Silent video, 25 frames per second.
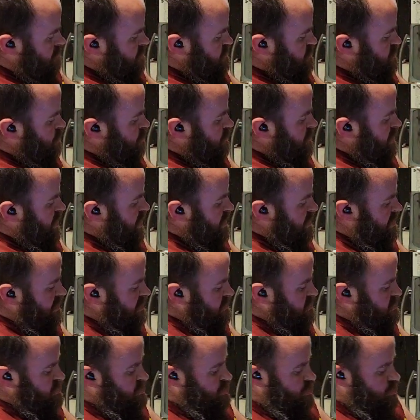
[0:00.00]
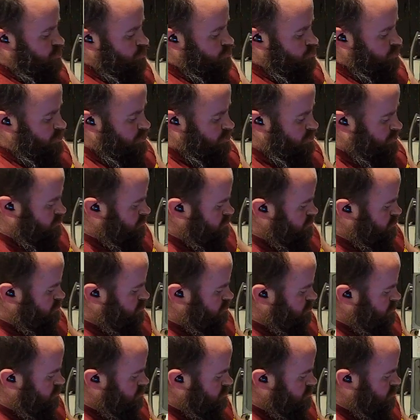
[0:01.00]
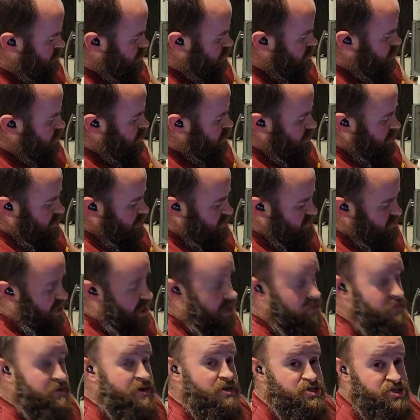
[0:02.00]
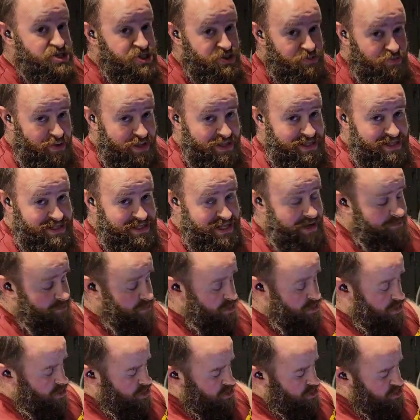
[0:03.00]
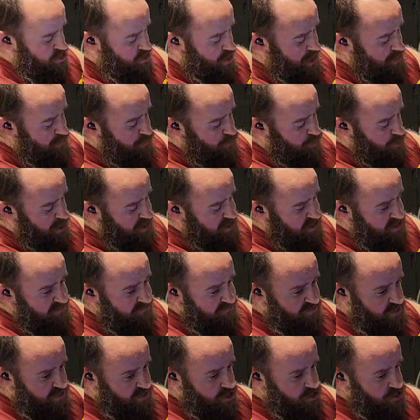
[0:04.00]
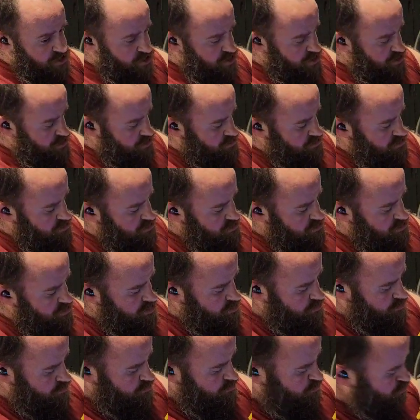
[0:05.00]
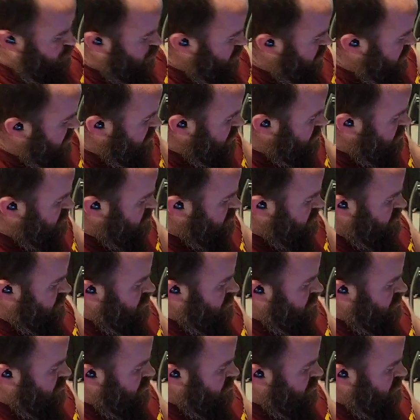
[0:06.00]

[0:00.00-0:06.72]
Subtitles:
So what I like to do is I'm going to split them. So I break them first. Break.